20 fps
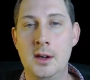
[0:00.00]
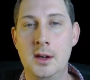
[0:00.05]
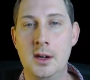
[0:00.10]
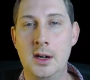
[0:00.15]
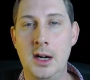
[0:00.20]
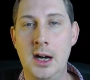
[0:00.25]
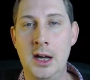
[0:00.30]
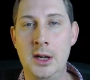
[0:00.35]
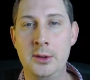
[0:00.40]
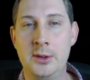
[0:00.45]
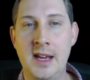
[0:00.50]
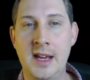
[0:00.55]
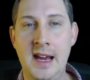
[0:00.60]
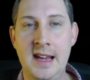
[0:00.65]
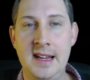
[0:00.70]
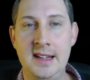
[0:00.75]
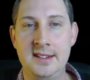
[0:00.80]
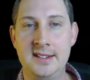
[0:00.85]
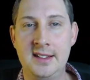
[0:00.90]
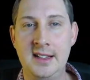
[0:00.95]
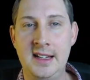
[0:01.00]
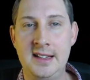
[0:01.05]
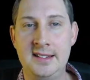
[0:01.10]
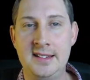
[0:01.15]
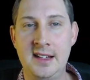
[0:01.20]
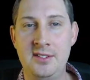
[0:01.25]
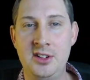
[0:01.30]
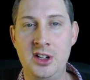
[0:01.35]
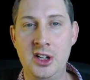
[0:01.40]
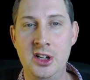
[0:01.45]
Okay, so let's
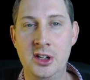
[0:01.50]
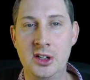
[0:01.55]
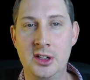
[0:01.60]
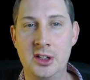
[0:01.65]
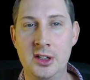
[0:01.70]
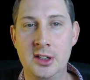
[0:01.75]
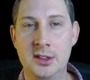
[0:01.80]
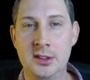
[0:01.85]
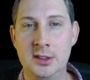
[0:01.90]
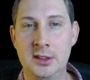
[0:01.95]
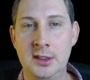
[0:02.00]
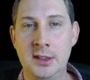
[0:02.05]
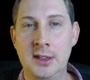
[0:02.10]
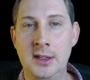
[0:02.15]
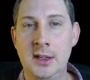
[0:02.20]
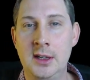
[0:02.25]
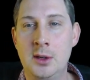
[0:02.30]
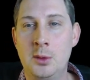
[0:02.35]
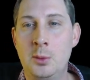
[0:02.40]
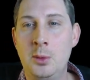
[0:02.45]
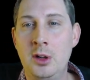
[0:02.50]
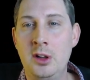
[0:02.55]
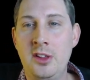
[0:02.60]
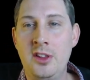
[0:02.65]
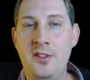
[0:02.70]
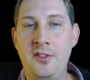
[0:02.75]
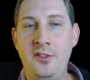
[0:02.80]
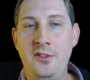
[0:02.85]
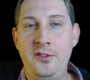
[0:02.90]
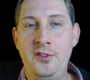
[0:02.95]
have a look. Well, the
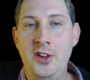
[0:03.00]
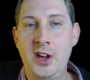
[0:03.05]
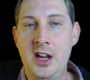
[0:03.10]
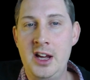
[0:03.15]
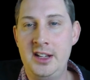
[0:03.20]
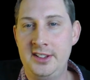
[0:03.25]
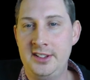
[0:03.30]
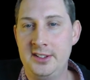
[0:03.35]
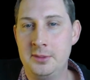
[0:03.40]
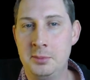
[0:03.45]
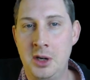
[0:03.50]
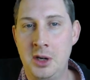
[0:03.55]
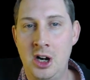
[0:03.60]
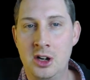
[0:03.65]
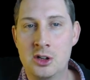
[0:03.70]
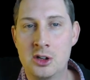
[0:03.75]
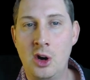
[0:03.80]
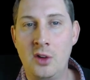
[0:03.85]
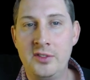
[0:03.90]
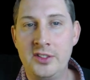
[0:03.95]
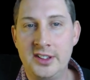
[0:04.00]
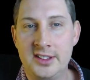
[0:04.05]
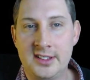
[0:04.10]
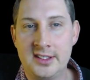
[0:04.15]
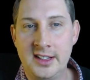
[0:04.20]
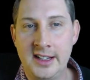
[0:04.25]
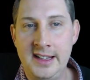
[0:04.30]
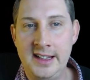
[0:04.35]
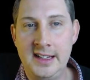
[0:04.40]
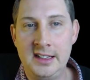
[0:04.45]
first mark
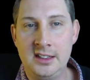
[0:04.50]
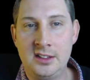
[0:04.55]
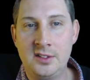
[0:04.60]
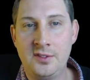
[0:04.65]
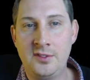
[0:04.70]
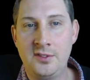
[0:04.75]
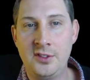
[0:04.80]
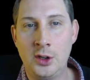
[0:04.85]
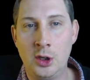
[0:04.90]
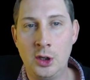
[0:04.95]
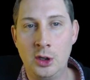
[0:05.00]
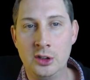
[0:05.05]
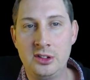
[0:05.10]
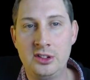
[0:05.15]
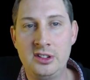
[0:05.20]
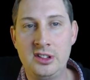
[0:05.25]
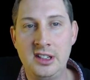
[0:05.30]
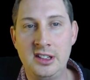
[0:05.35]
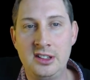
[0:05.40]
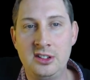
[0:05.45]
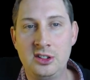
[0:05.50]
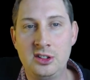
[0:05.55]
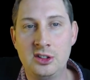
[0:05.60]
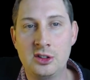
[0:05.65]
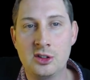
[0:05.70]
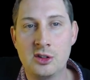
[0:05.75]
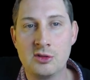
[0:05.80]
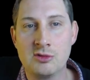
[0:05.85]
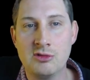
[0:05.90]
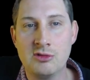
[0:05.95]
obviously is for
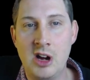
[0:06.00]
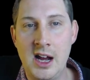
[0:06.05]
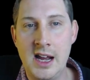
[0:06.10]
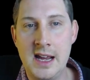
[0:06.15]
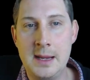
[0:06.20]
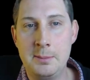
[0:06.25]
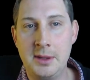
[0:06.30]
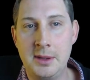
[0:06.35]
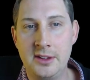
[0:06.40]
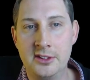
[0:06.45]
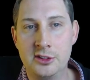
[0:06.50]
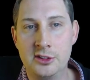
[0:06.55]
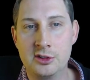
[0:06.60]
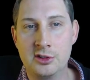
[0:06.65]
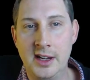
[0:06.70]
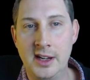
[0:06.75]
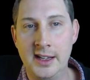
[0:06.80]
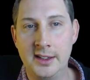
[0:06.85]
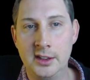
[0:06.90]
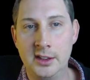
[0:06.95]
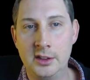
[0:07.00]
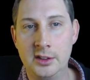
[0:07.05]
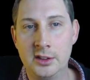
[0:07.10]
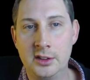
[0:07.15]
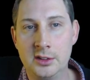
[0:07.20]
describing the trend.